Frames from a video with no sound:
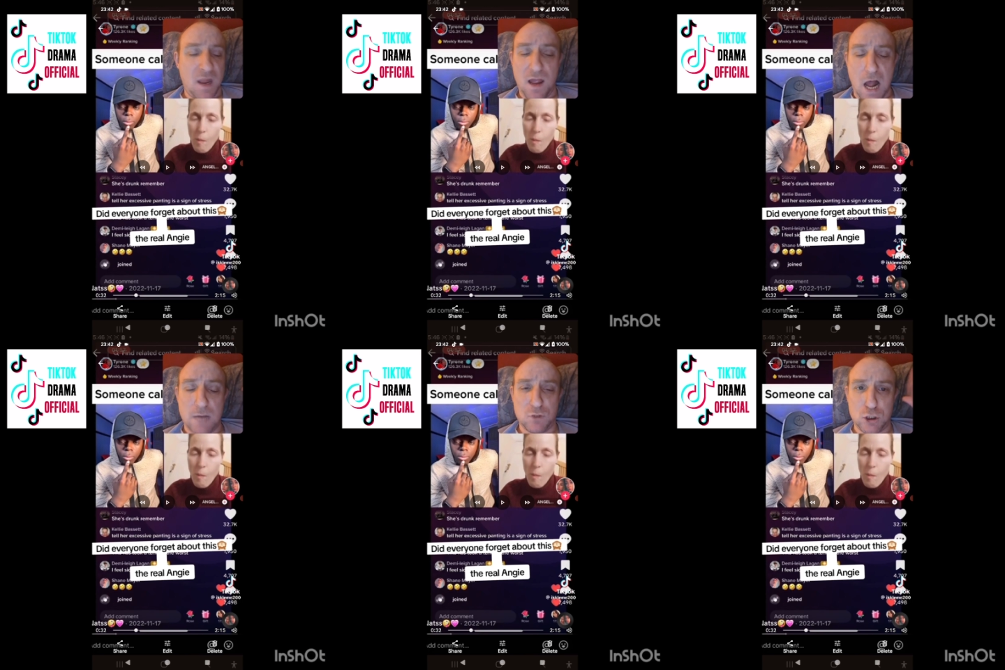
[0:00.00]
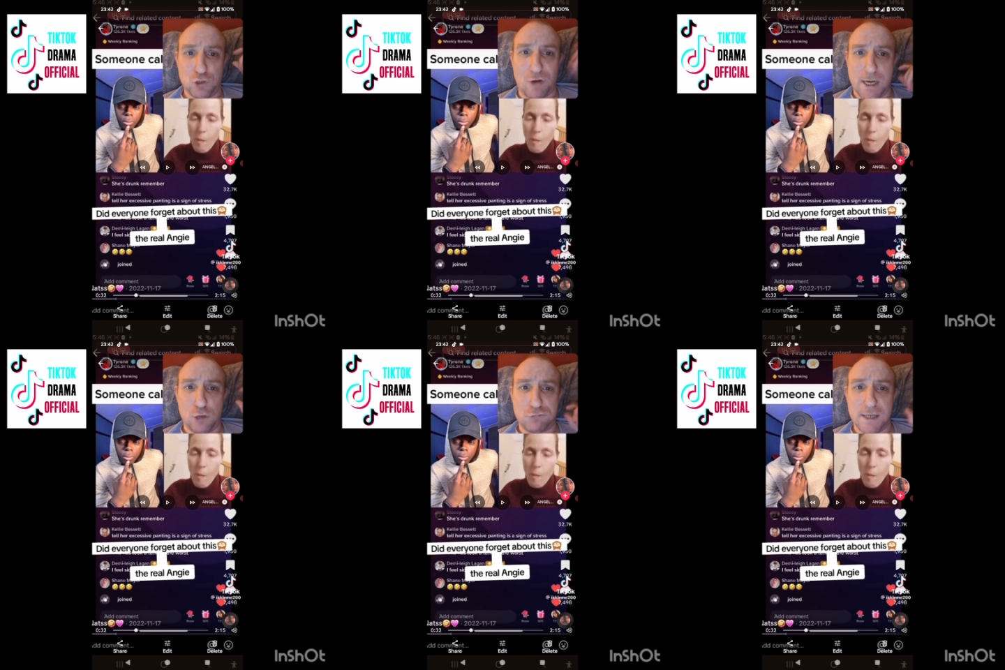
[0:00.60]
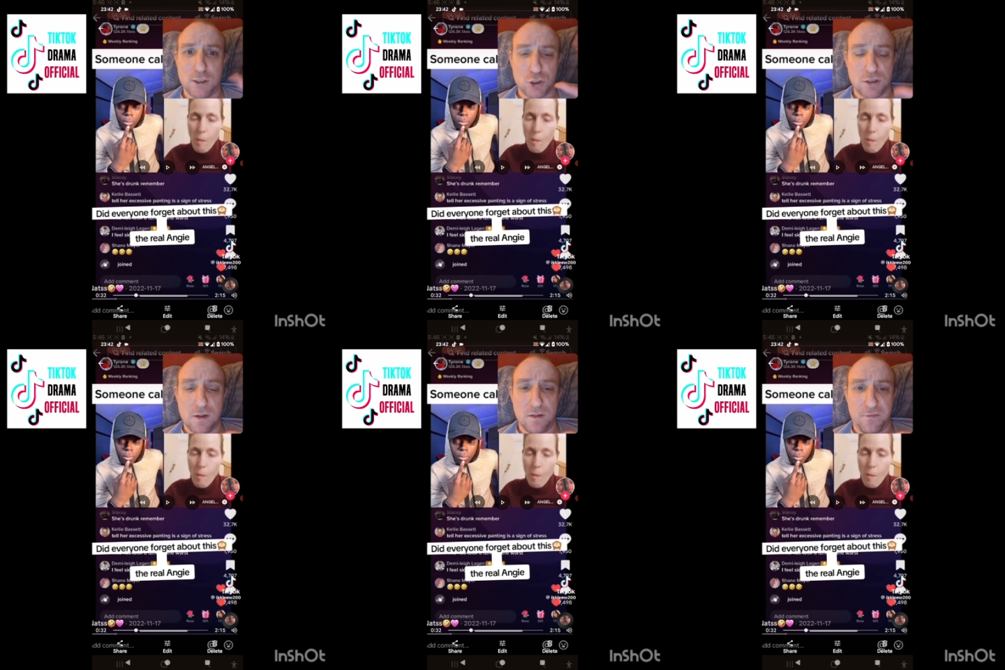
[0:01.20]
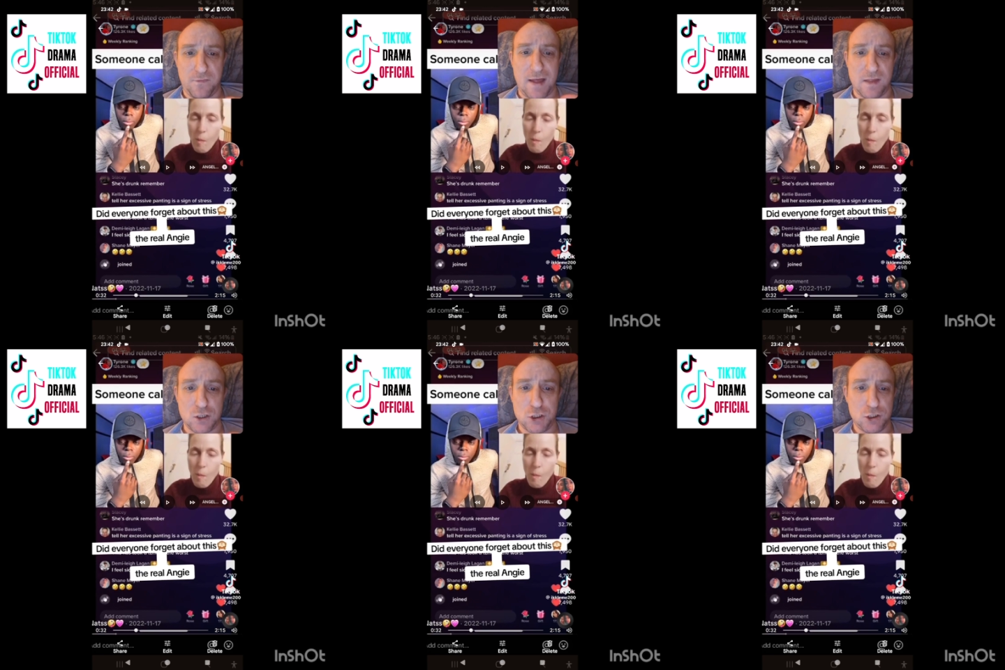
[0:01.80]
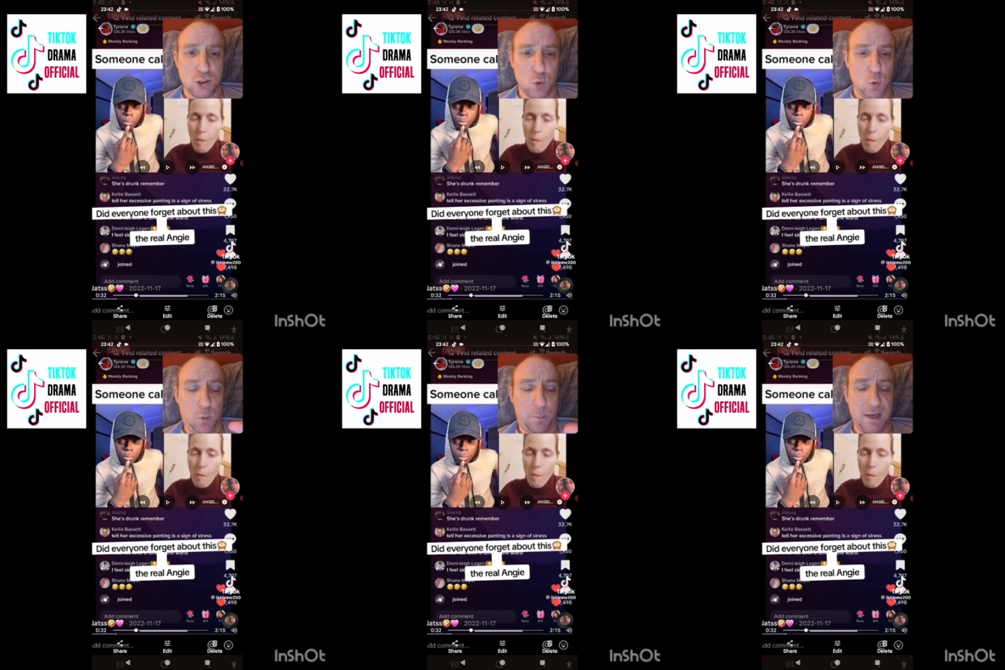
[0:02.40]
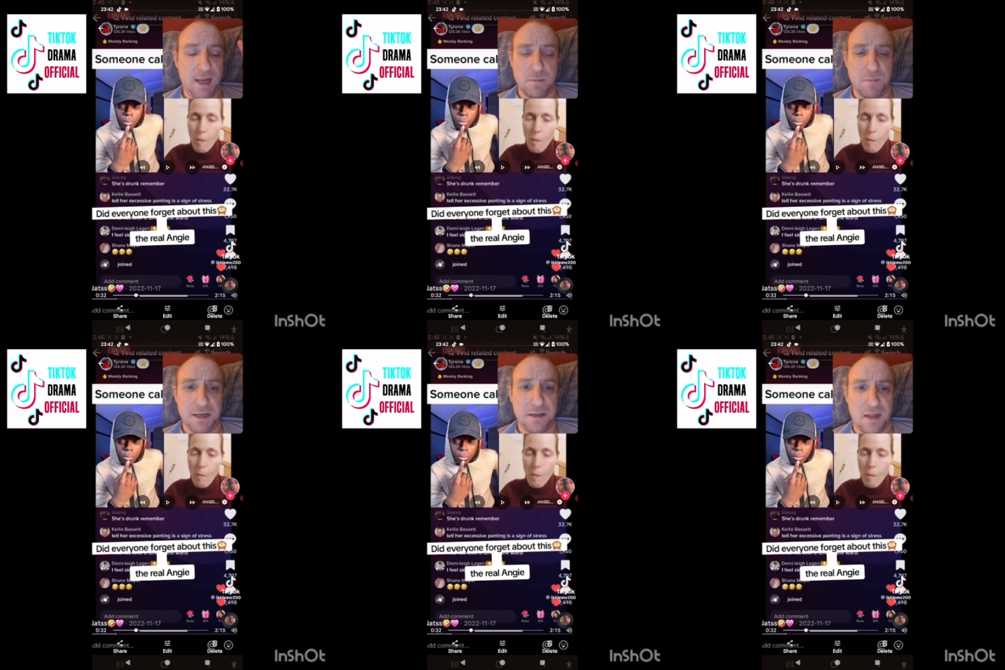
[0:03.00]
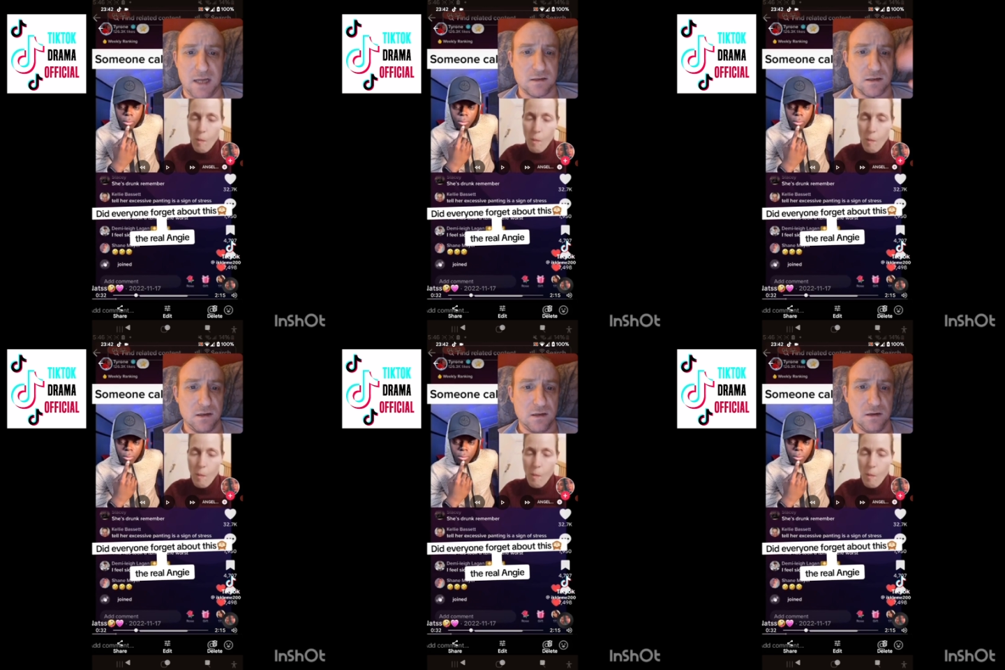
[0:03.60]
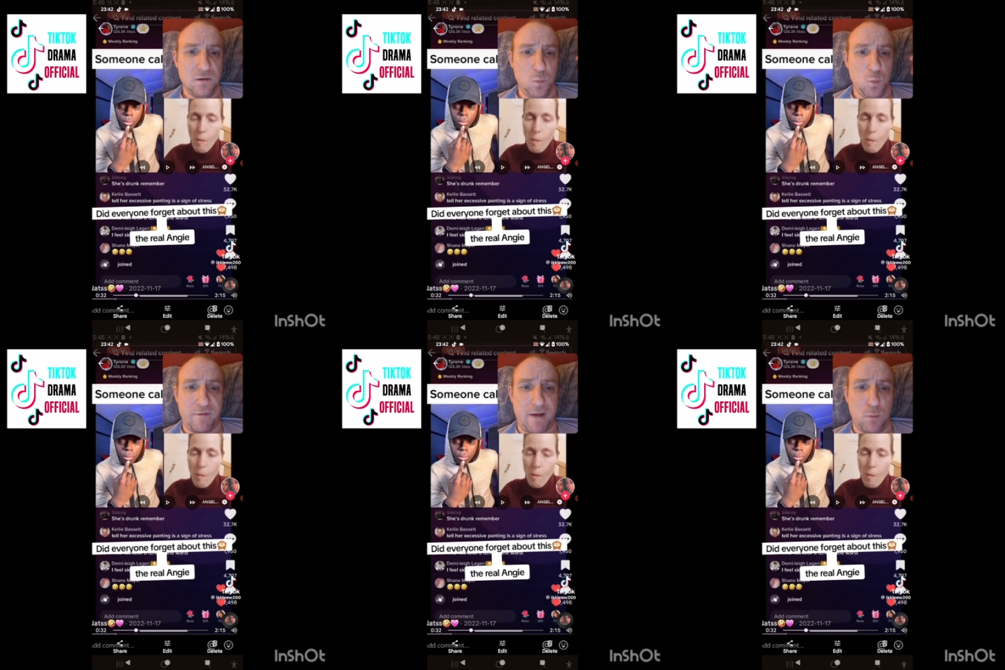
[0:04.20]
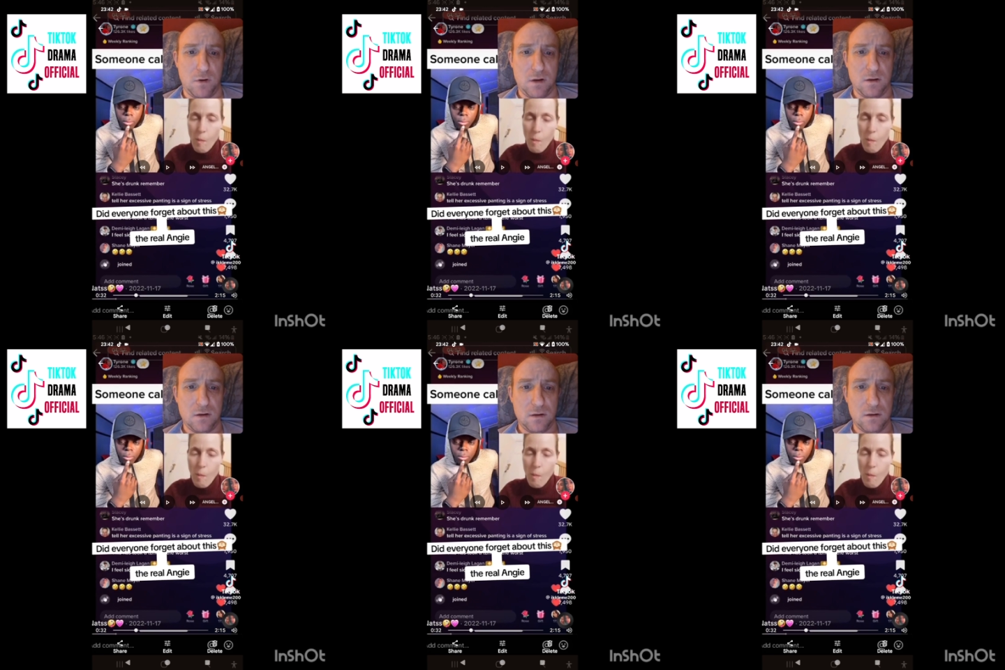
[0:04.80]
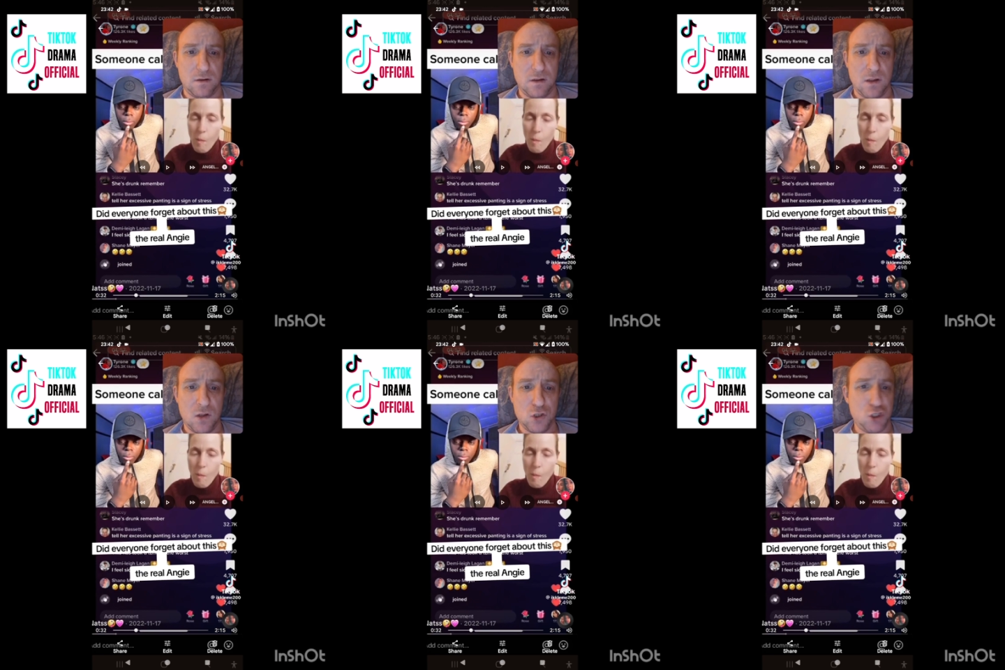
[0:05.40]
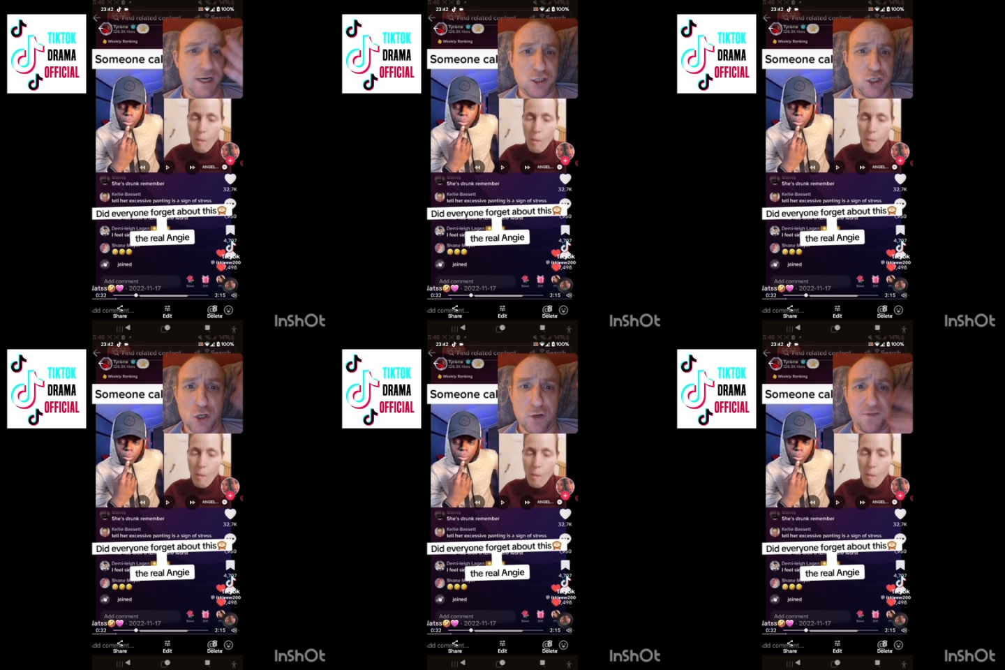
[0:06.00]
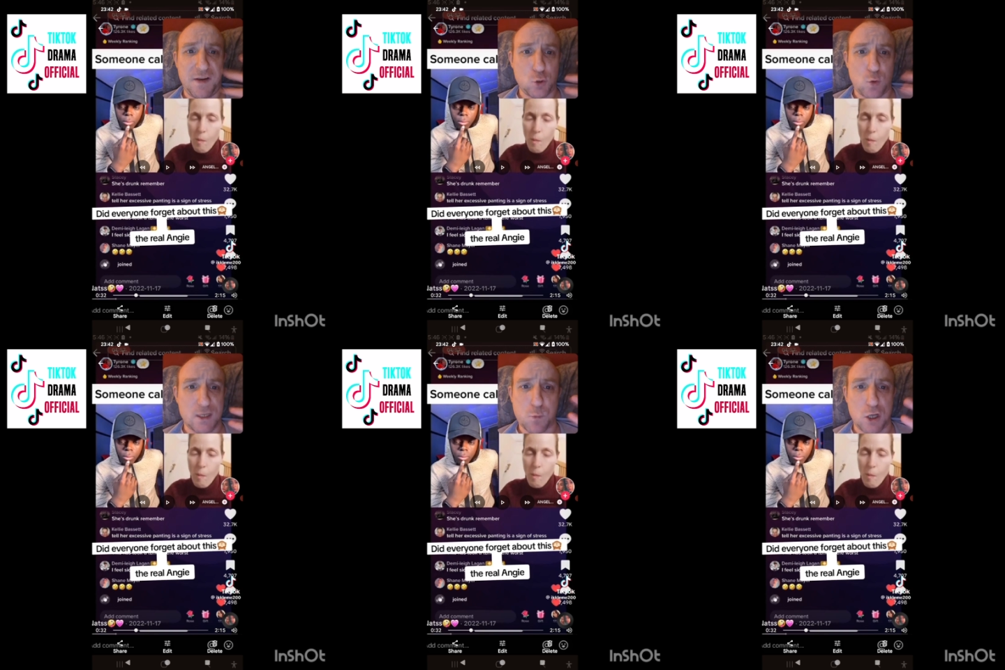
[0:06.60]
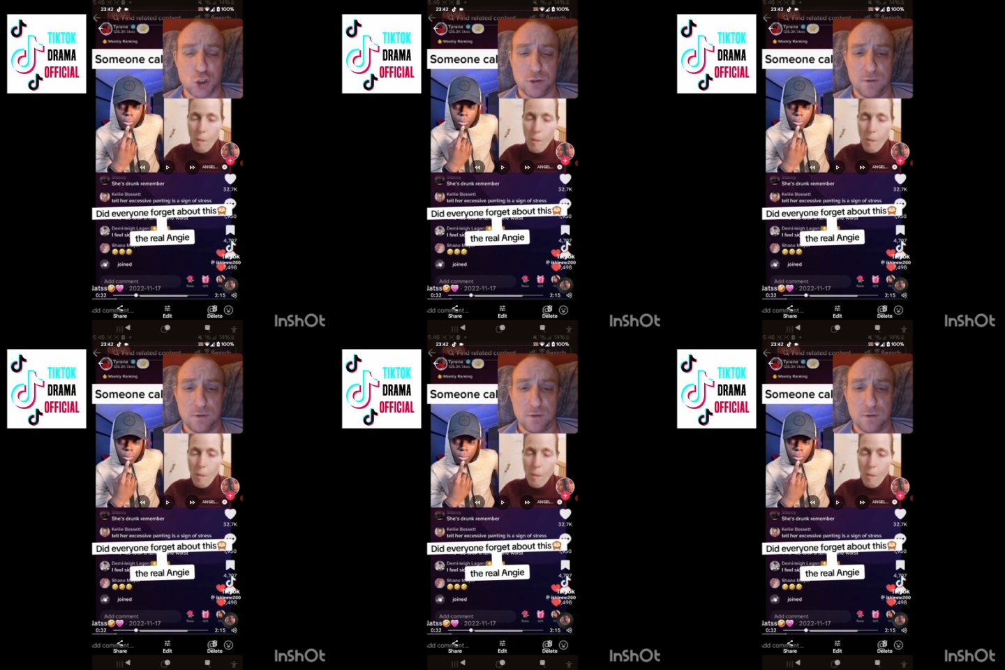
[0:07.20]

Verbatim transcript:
Speaker 1: I'm still trying to register the fact that she's just openly admitting that without changing her facial expression.